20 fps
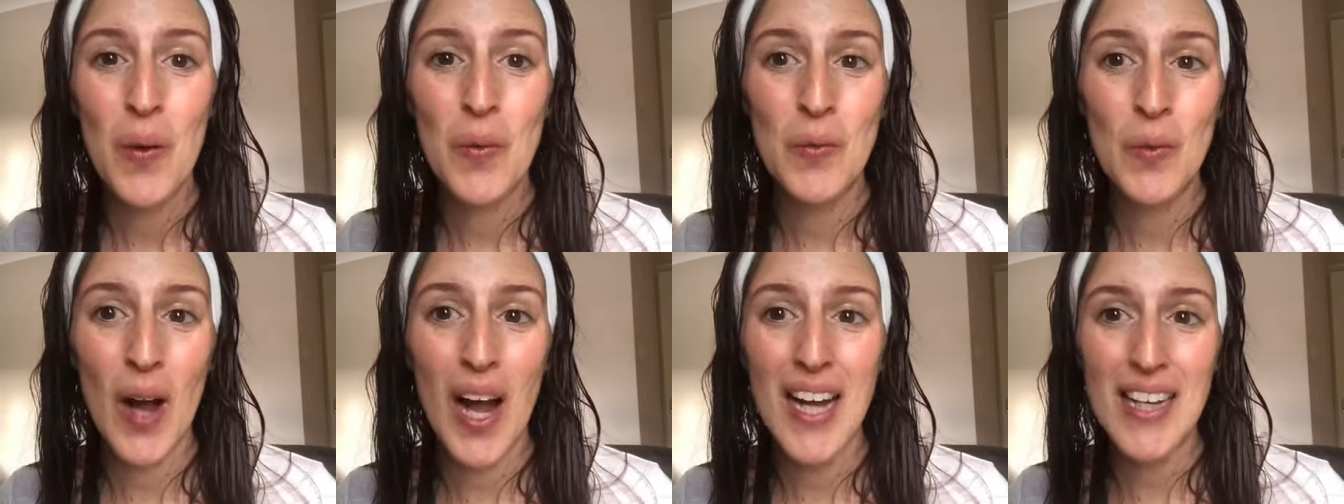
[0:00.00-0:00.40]

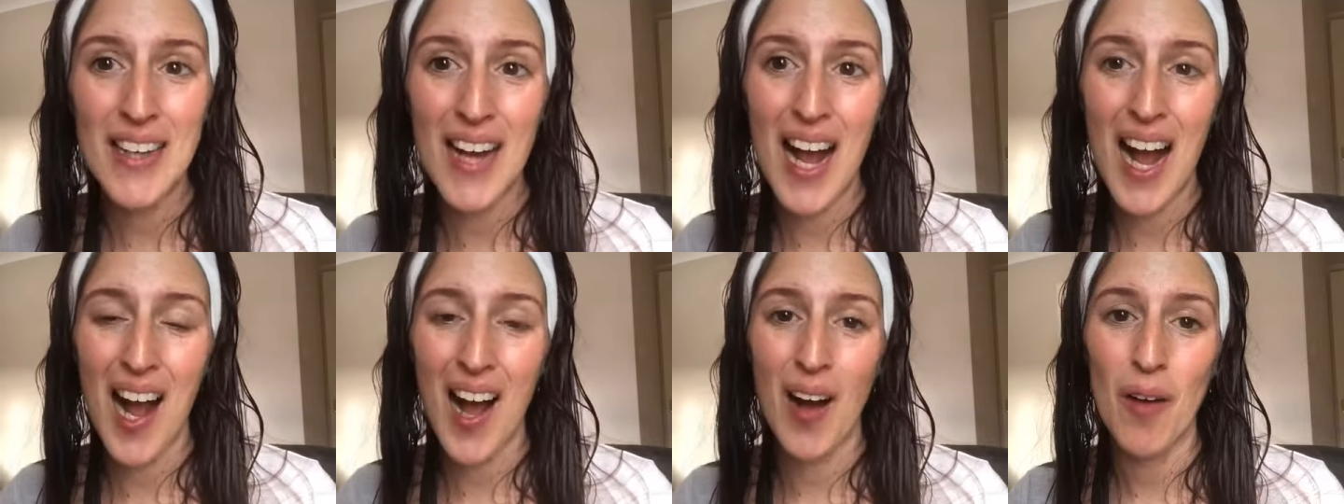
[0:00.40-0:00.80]
right
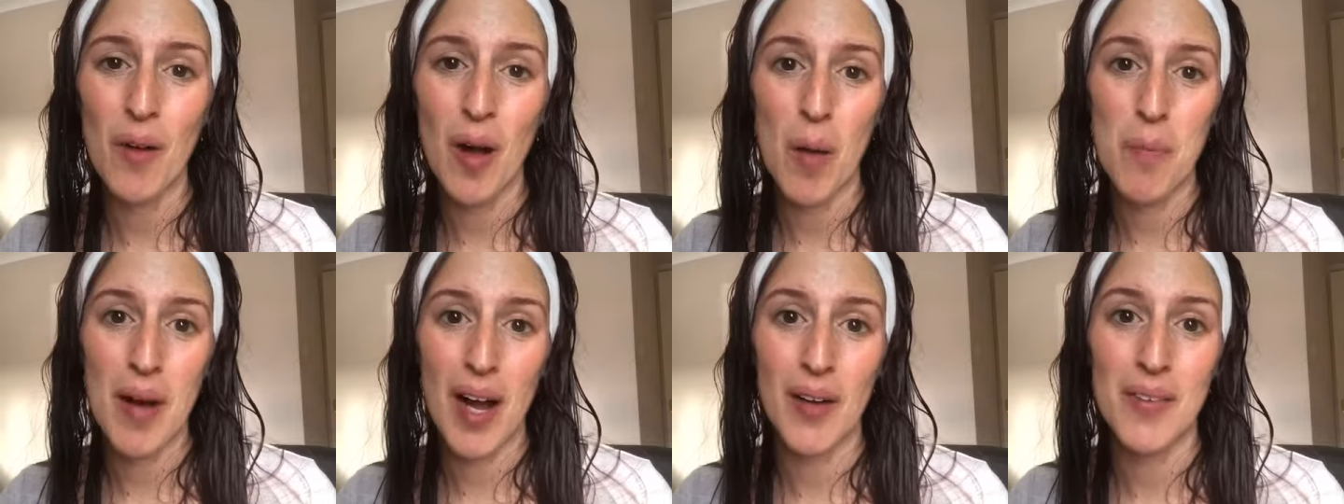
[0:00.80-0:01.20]
now
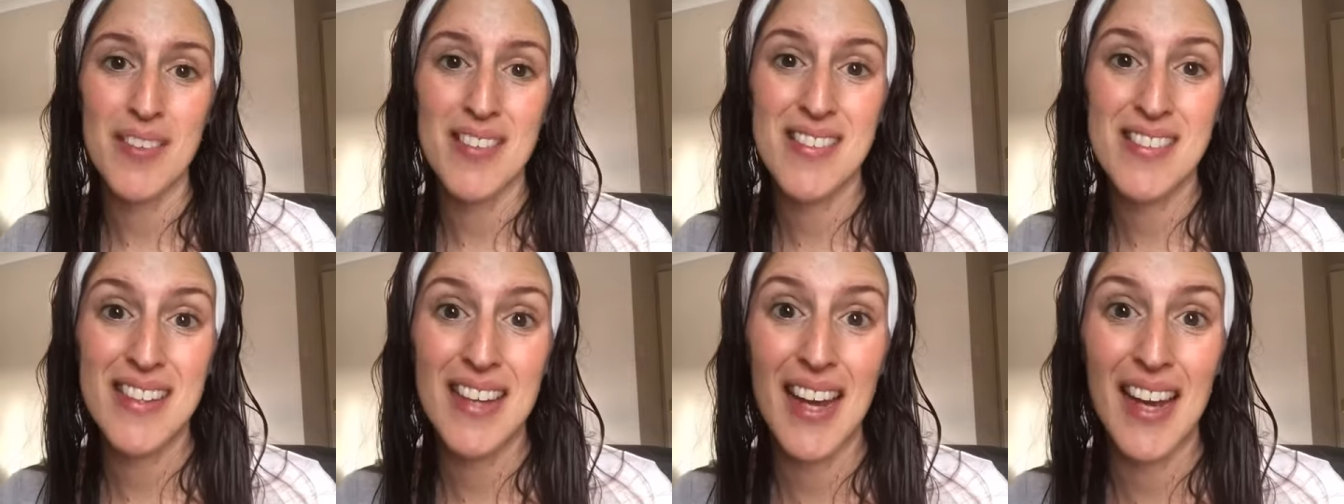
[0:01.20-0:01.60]
about
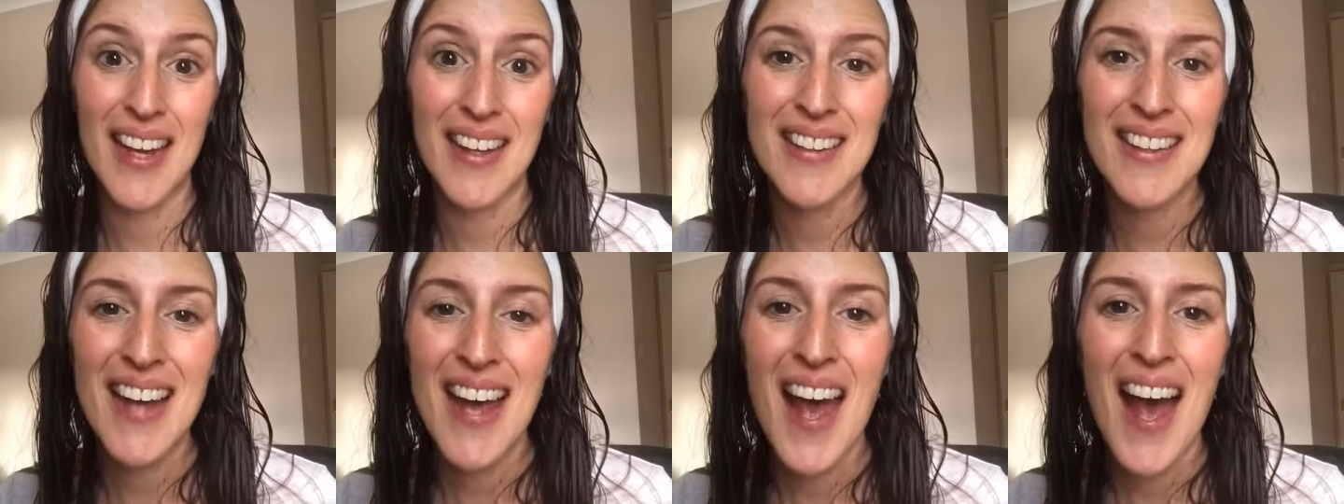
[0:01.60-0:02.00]

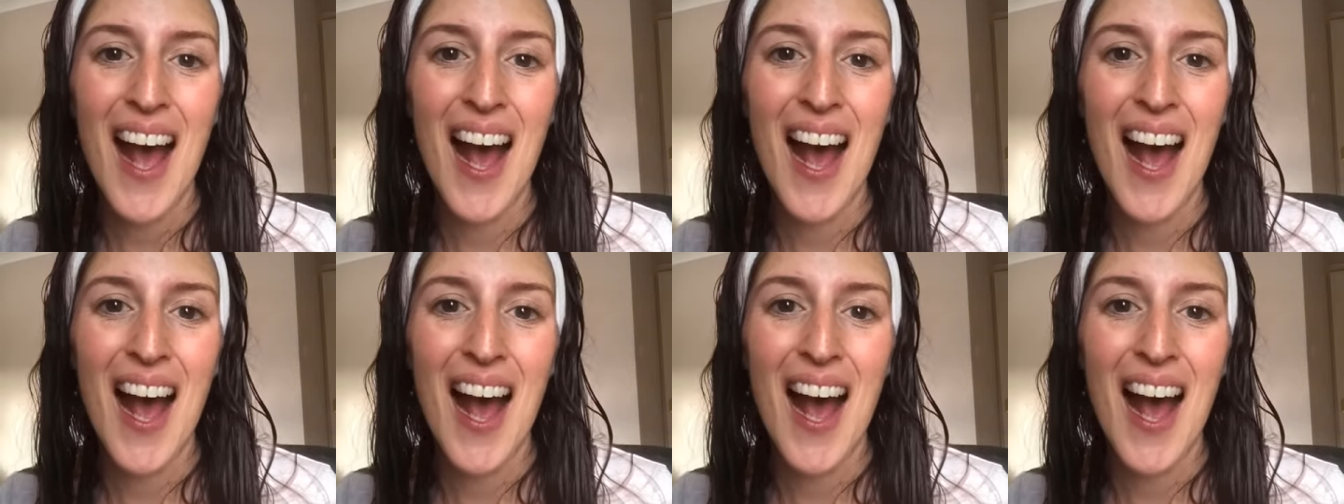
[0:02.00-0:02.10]
skin